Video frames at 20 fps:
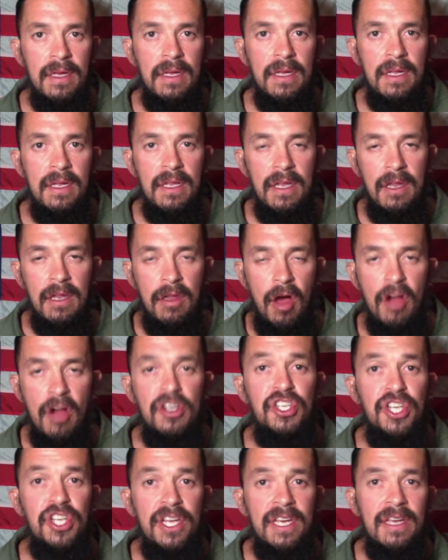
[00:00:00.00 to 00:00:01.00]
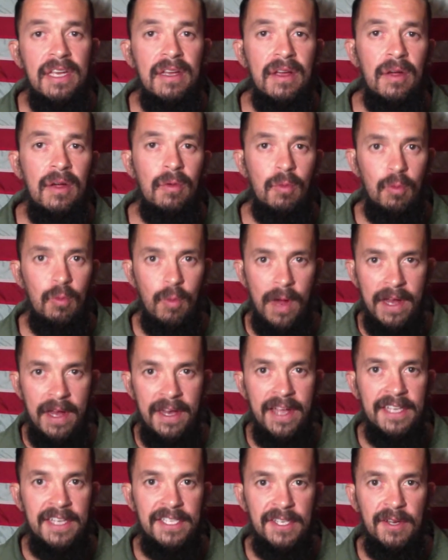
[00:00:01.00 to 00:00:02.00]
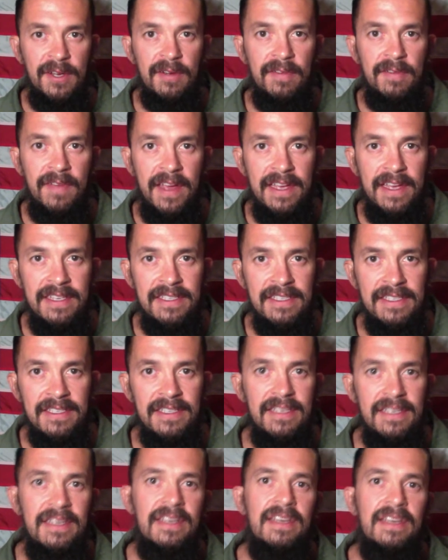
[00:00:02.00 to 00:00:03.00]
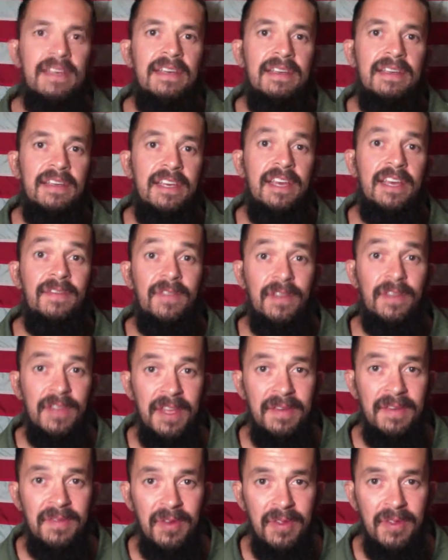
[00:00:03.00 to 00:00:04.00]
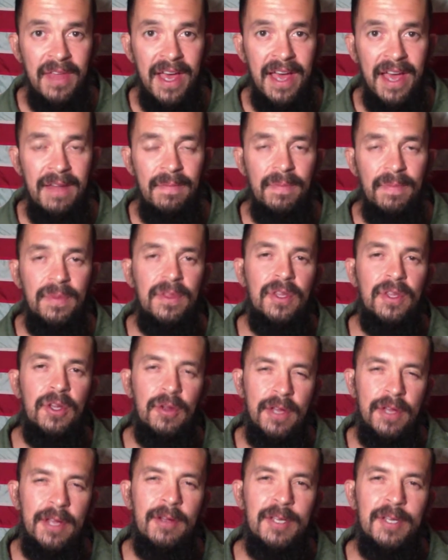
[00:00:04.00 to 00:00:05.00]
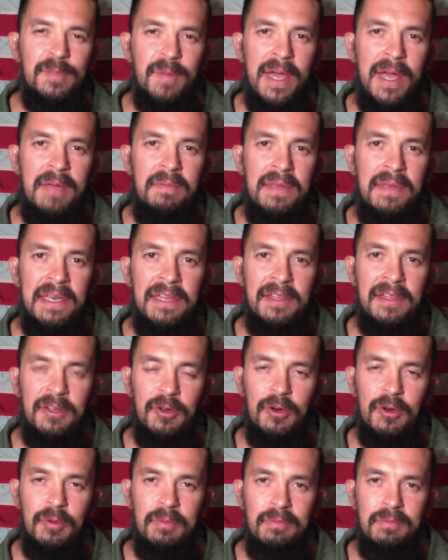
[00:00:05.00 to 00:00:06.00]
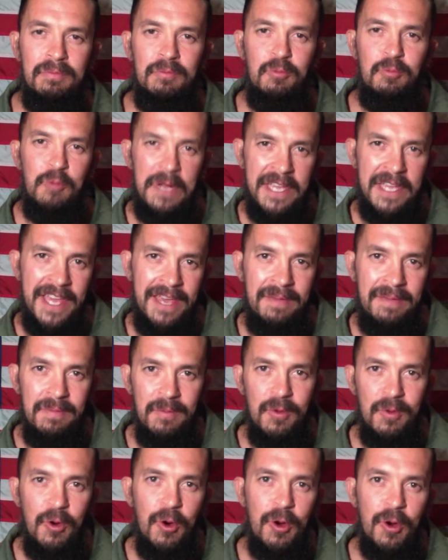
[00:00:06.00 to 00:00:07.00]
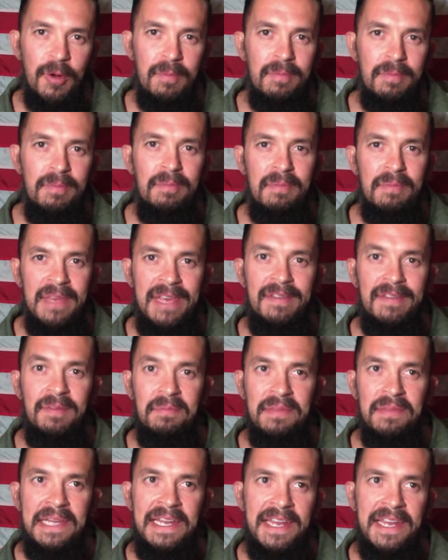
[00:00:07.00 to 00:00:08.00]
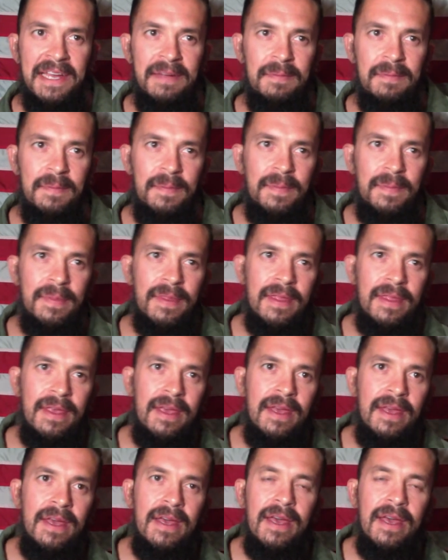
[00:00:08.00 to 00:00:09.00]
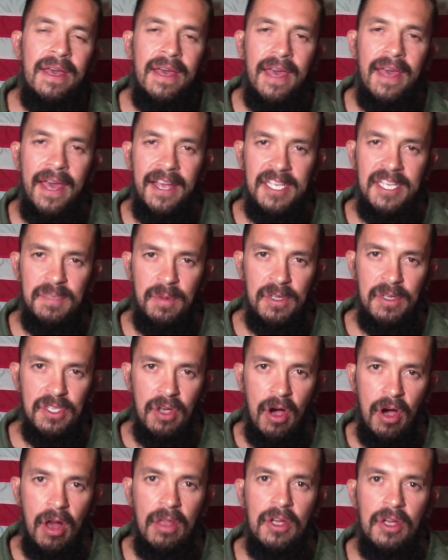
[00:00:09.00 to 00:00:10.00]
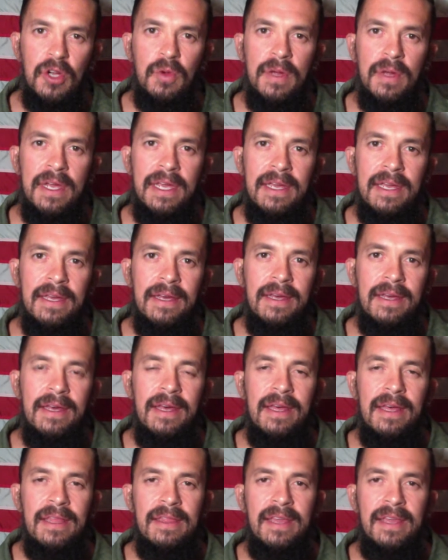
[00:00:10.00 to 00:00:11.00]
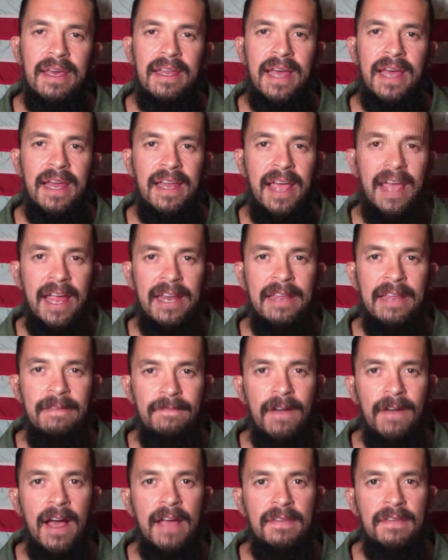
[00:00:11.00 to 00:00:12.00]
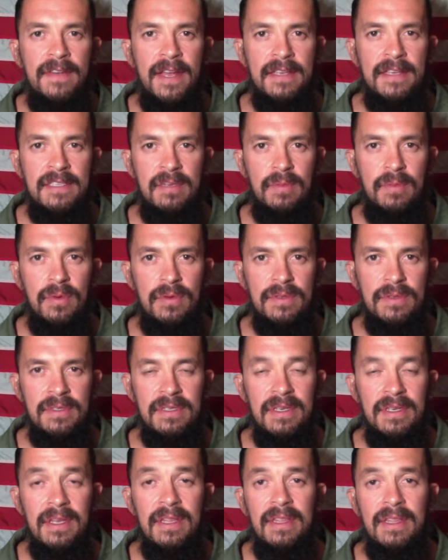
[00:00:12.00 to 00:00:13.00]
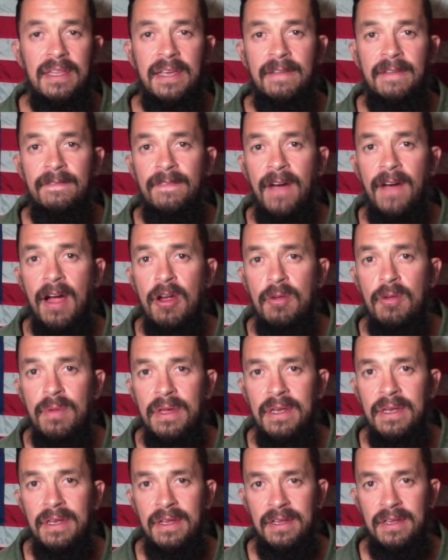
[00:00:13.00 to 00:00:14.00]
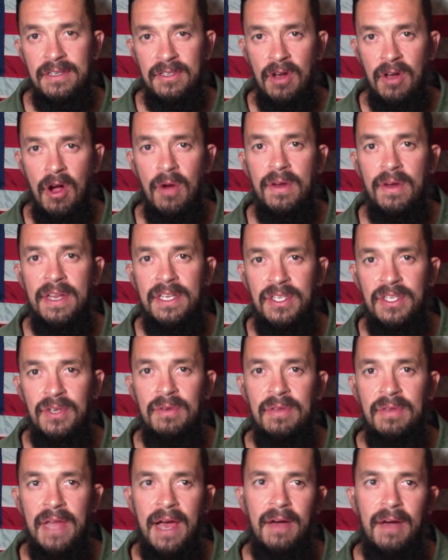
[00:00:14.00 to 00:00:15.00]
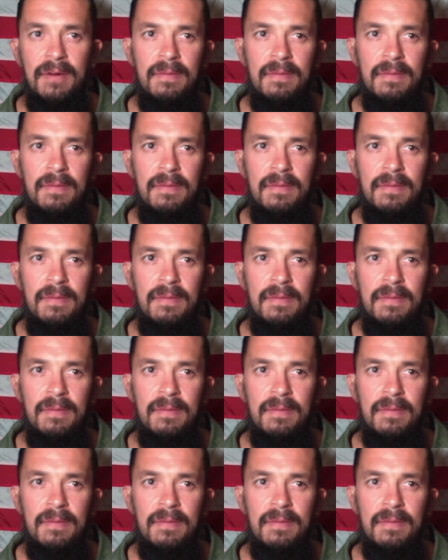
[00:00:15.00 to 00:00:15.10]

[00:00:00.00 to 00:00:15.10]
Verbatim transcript: launching right next to your face if you live through that, your ears might be a little ringy or even bleeding. Experts all agree that at 85 decibels, the environment is already too loud.